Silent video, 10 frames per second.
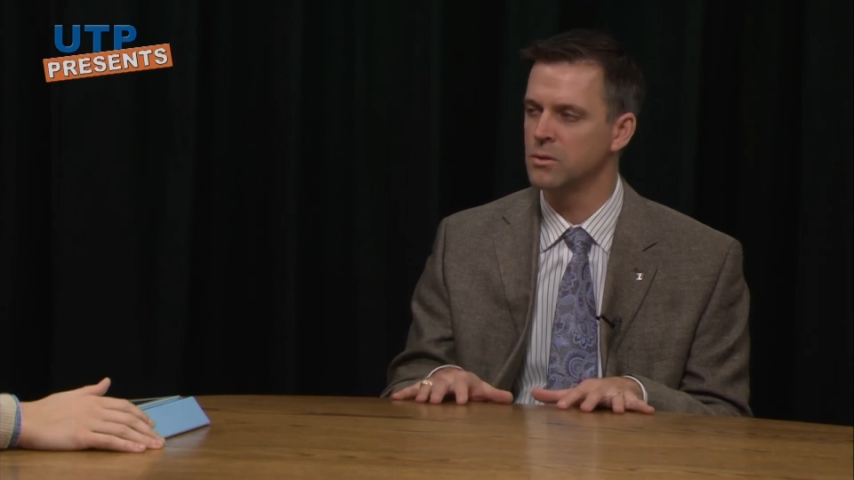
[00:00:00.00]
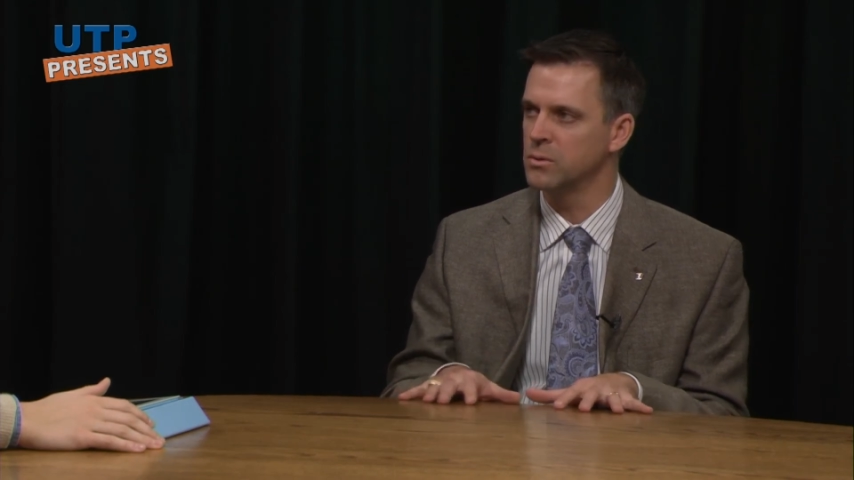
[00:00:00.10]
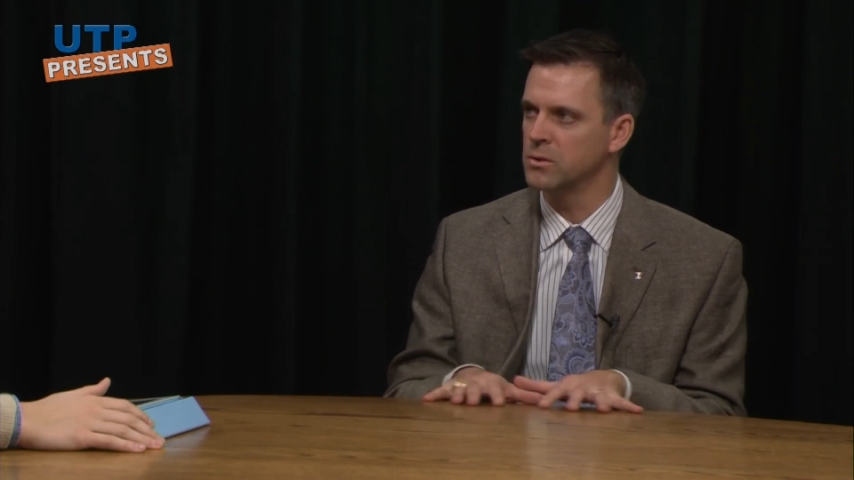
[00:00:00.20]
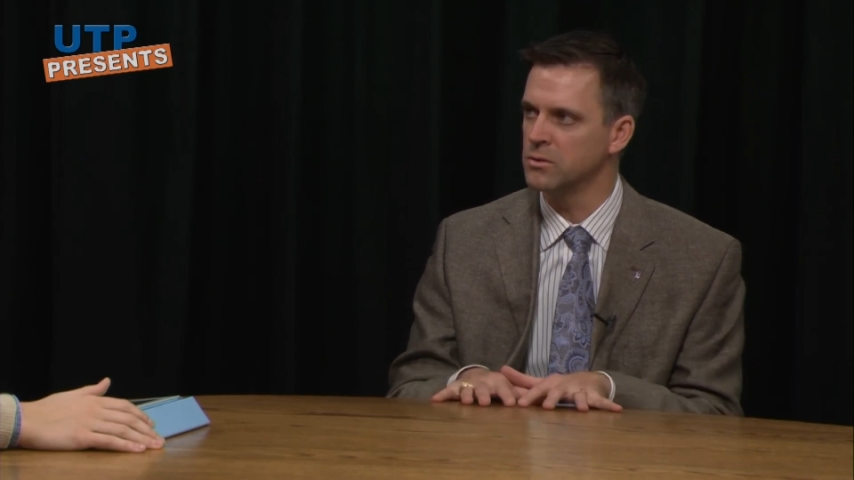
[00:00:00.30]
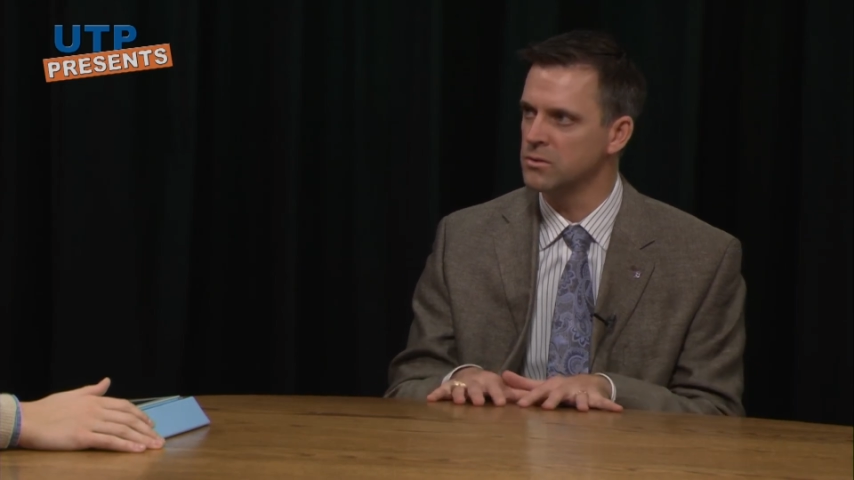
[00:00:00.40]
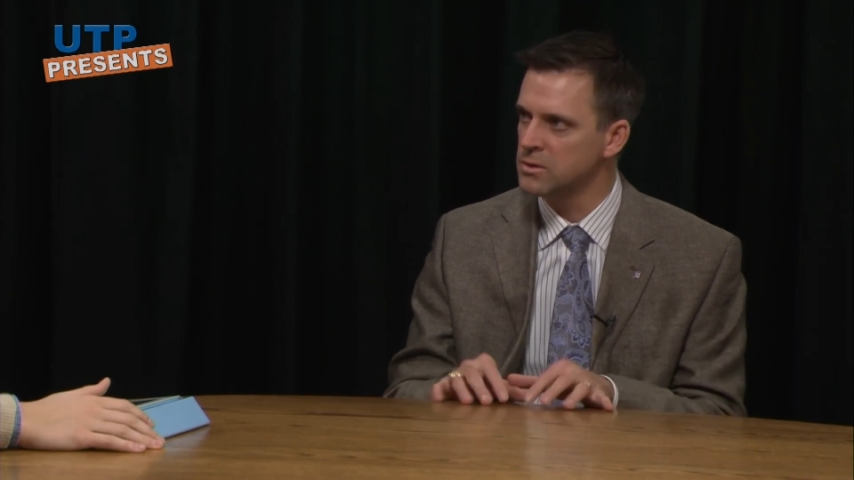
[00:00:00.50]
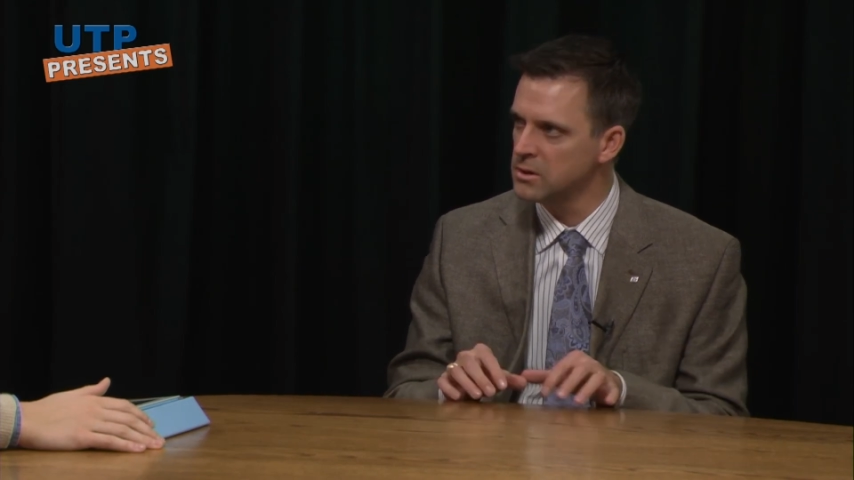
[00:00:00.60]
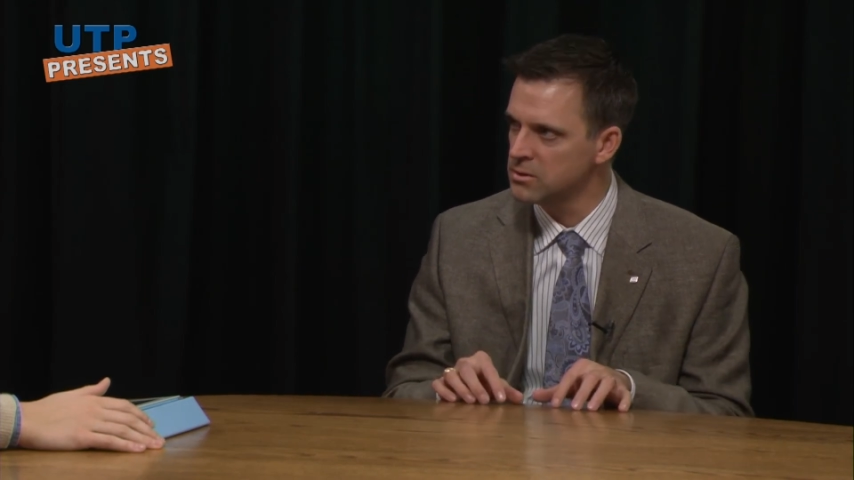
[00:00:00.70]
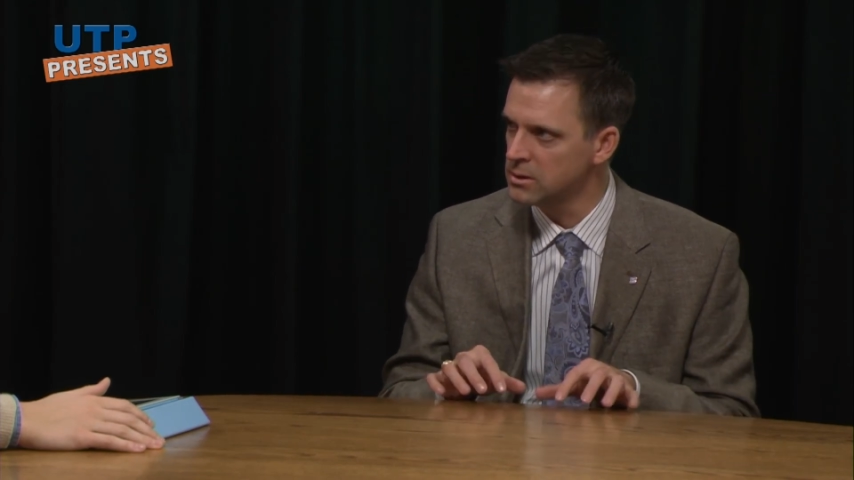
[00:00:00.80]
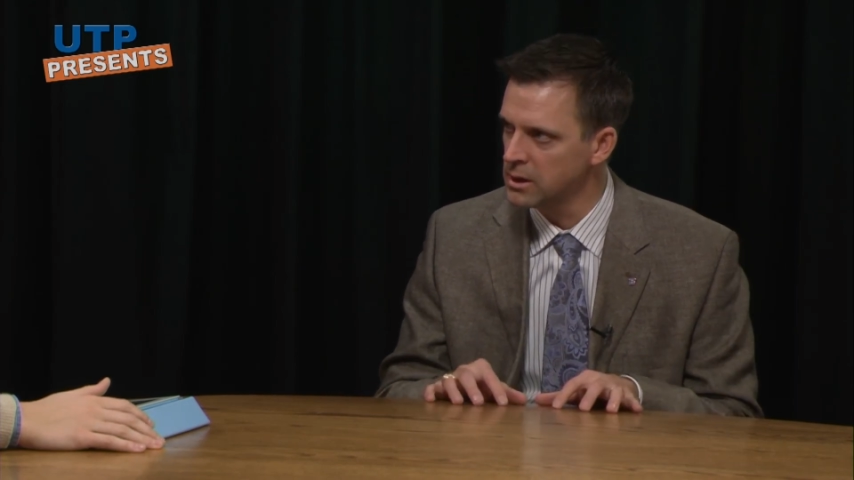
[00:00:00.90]
which is a
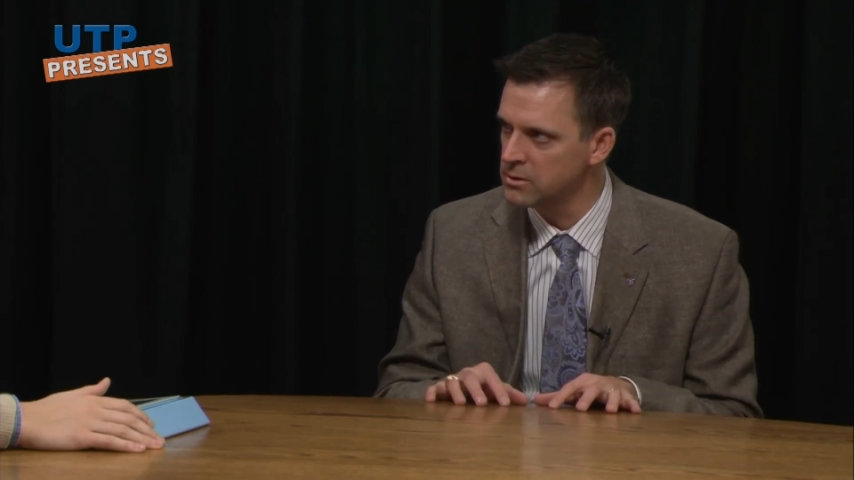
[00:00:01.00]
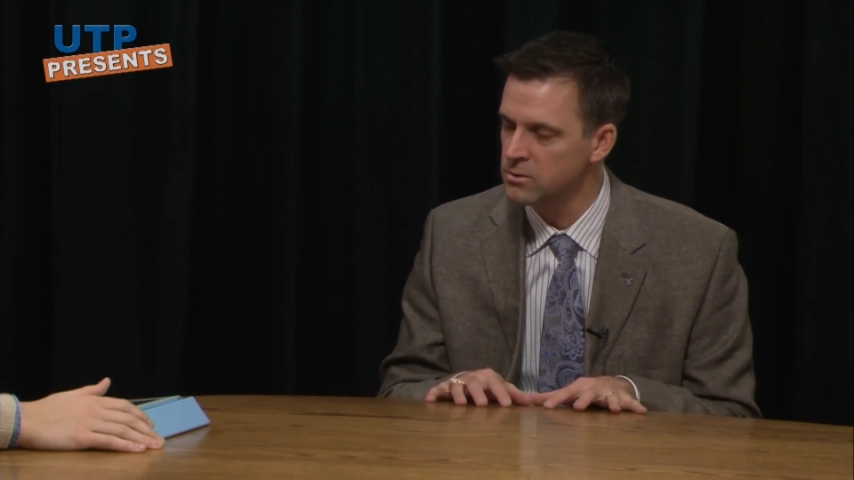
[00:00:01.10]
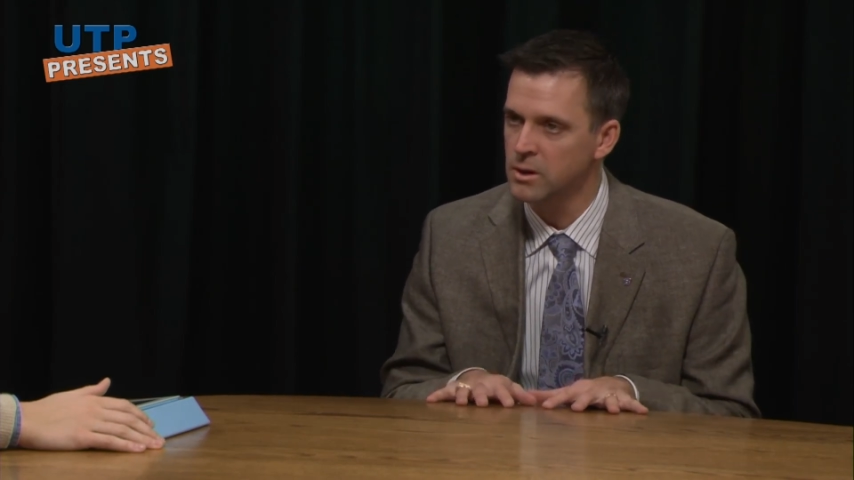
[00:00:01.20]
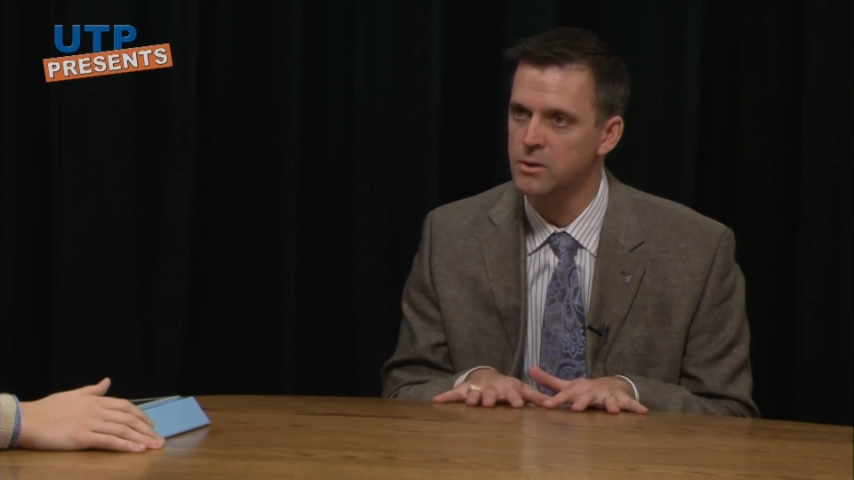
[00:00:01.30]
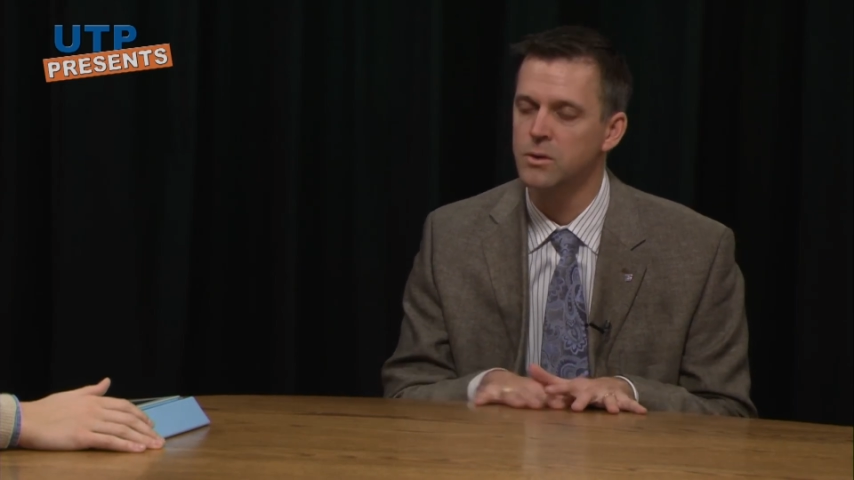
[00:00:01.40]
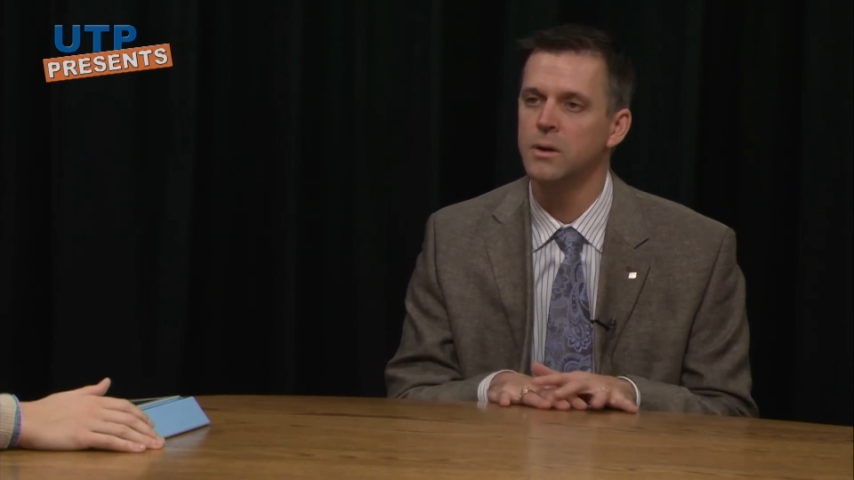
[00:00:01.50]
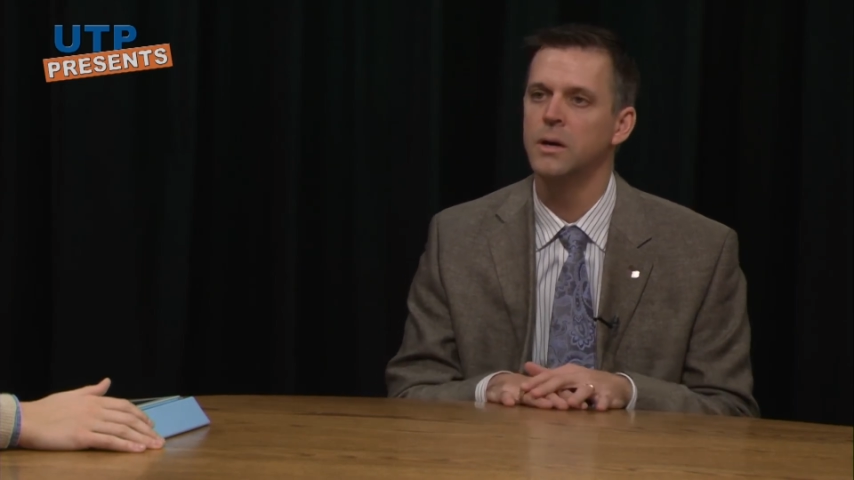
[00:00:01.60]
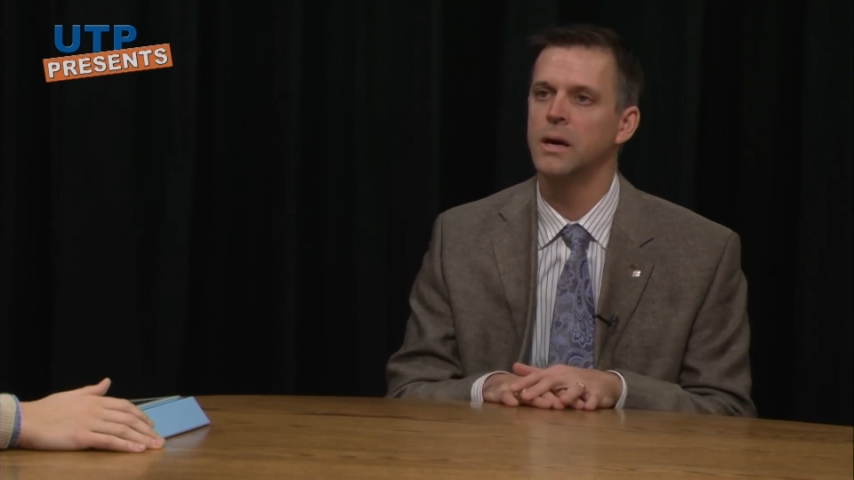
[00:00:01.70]
citizen legislature